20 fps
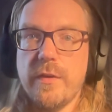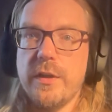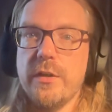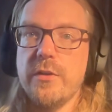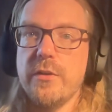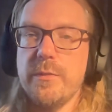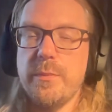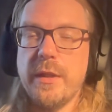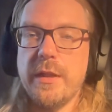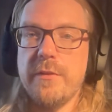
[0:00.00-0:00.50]

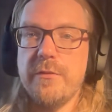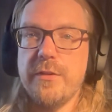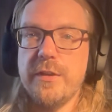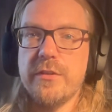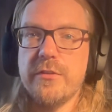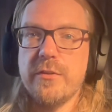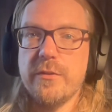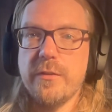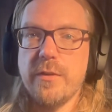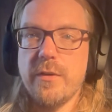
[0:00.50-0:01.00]
good
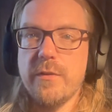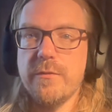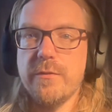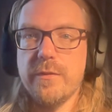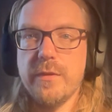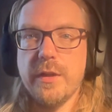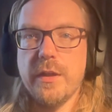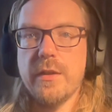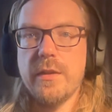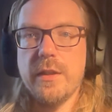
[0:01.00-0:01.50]
benefits of
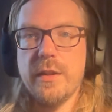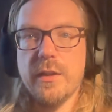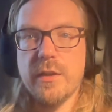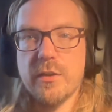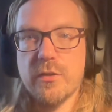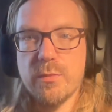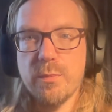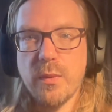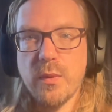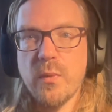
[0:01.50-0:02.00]
in
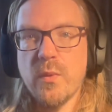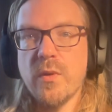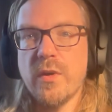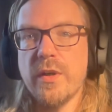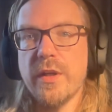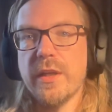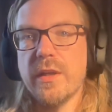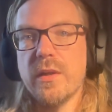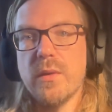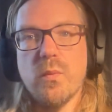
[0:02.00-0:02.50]

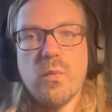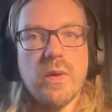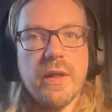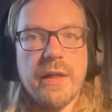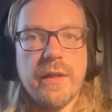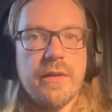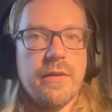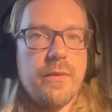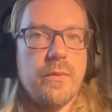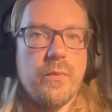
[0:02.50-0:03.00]
exploring
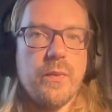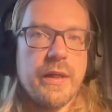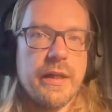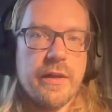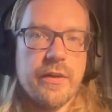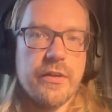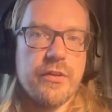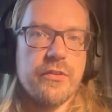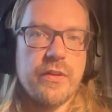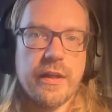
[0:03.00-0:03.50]
where
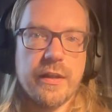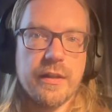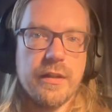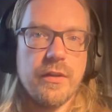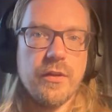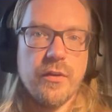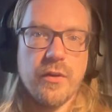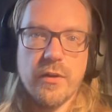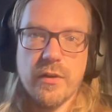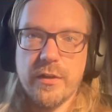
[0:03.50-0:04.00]
exactly
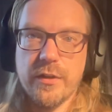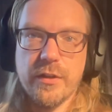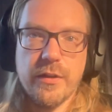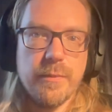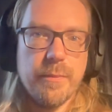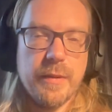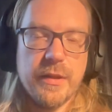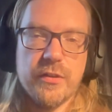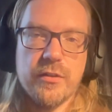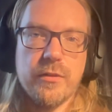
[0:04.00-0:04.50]
are the
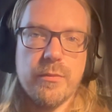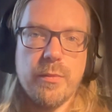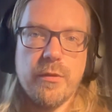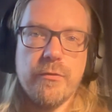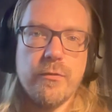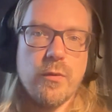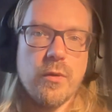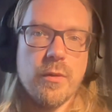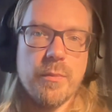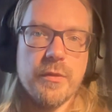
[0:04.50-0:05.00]
best
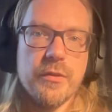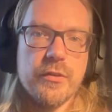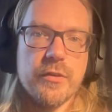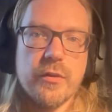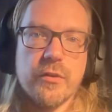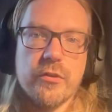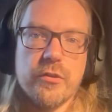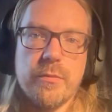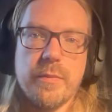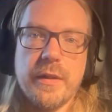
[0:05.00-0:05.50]
performance
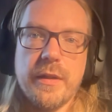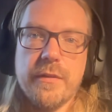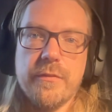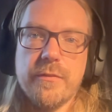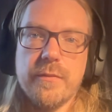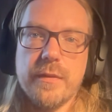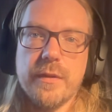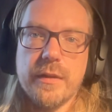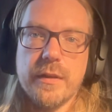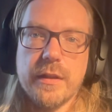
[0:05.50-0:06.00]
cost
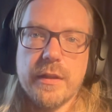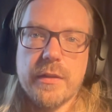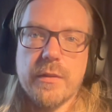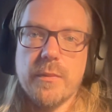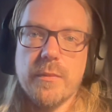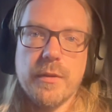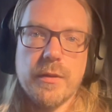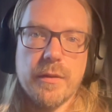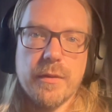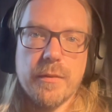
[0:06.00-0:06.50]
benefit
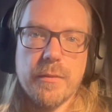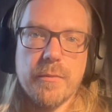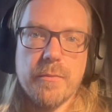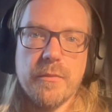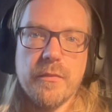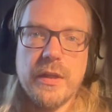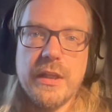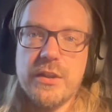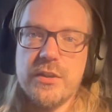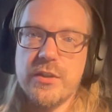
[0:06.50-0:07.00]

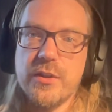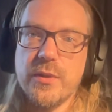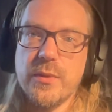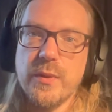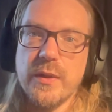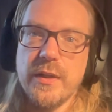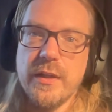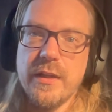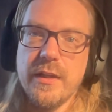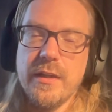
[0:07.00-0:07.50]
ratio,
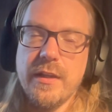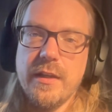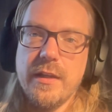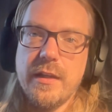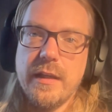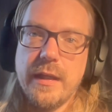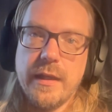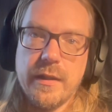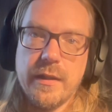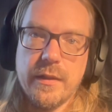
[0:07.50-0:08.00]

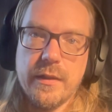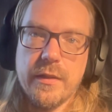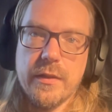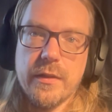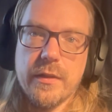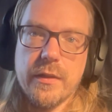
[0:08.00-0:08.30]
and